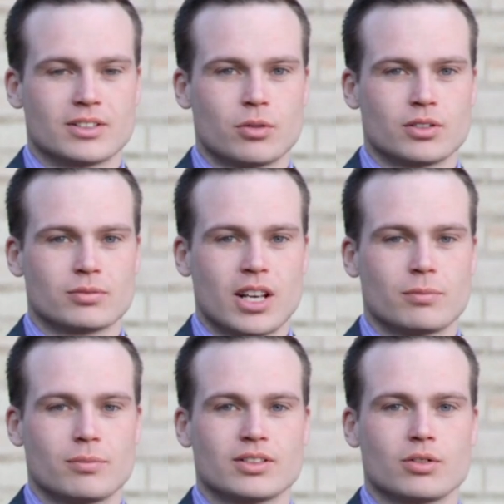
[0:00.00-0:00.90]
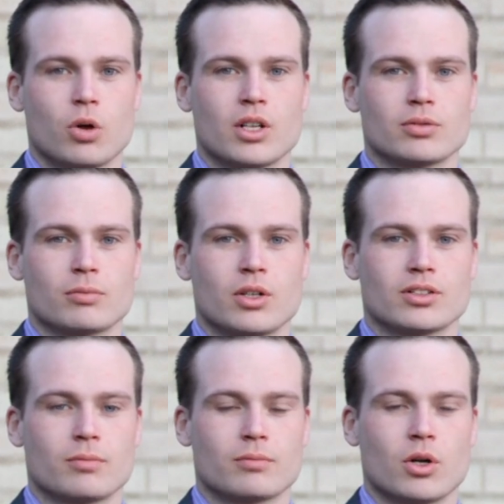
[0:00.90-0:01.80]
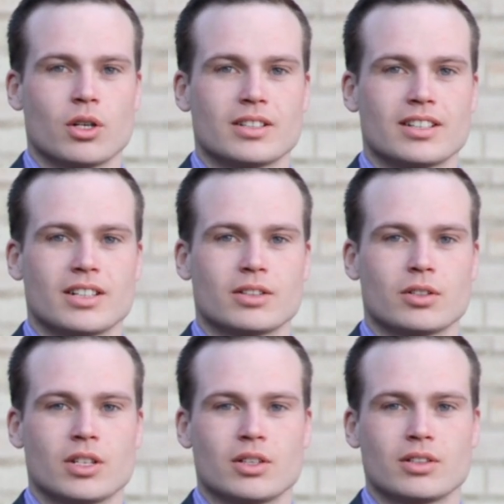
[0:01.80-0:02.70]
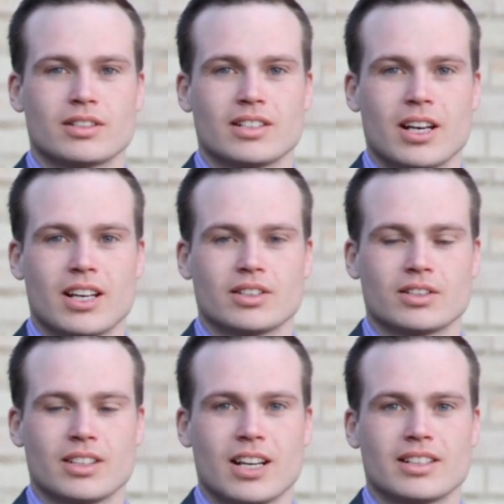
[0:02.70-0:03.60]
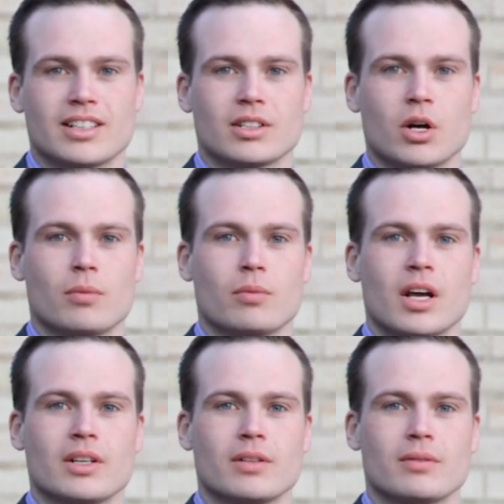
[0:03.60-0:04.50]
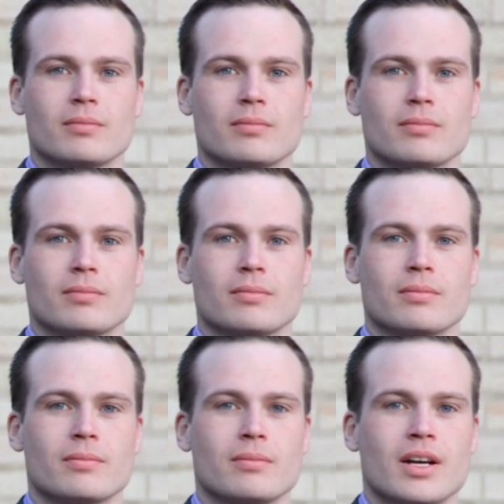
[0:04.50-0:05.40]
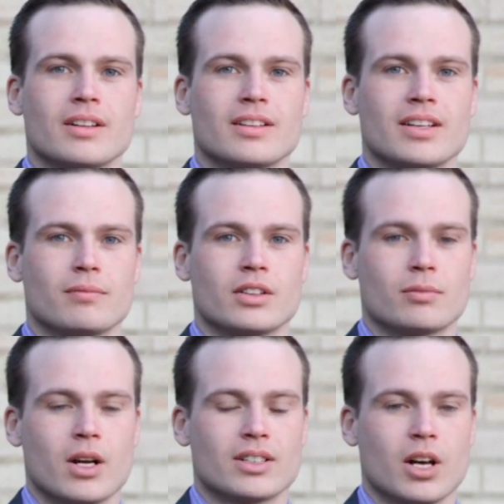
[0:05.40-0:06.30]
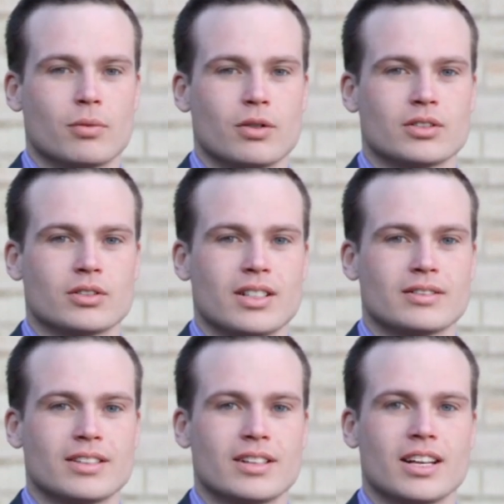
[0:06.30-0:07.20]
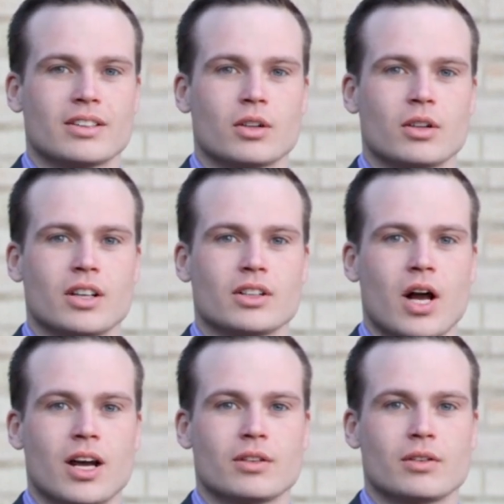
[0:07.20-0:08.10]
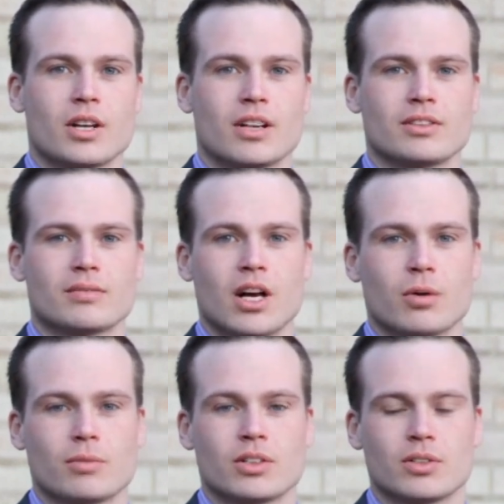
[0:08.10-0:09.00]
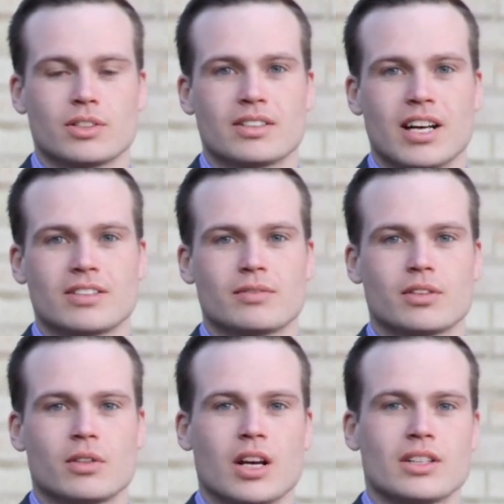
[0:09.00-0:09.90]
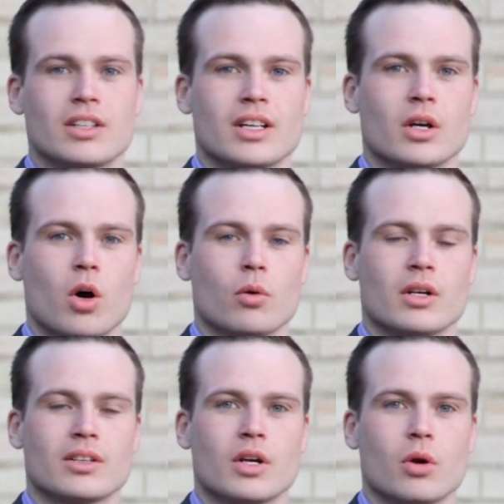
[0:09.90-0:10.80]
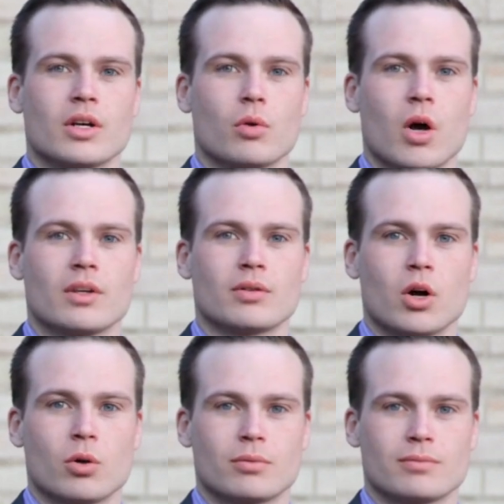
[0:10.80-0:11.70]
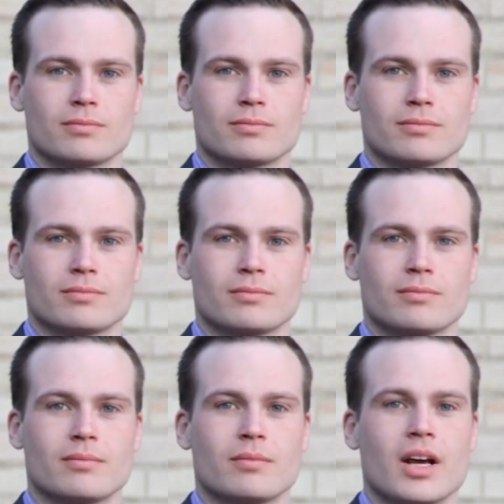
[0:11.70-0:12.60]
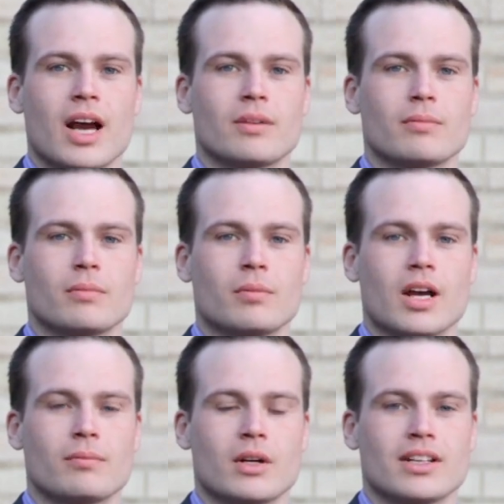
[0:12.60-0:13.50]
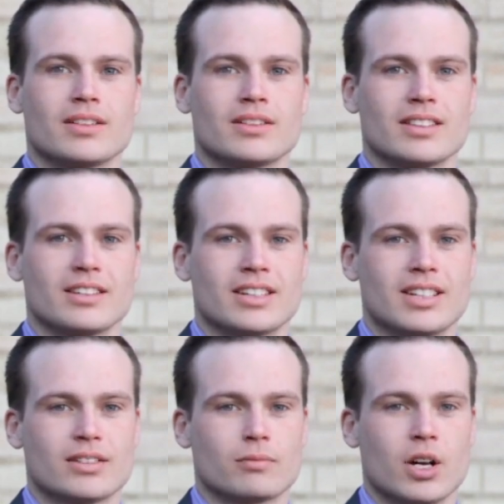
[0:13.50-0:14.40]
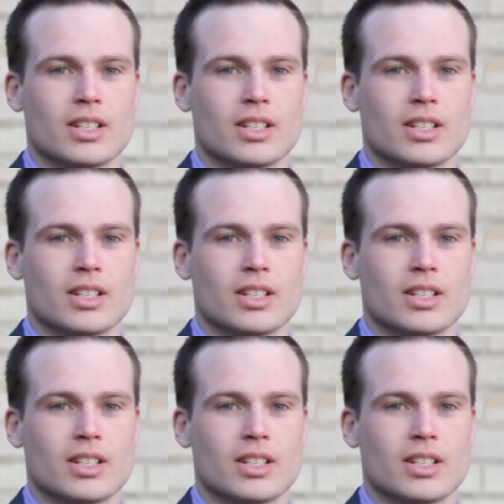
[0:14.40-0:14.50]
it will develop it to one of the most important skills under the selection and as an operator. It seems to be a common trait that they in early childhood have developed a good sense of direction and always knowing the way of home. I have been many places as a kid where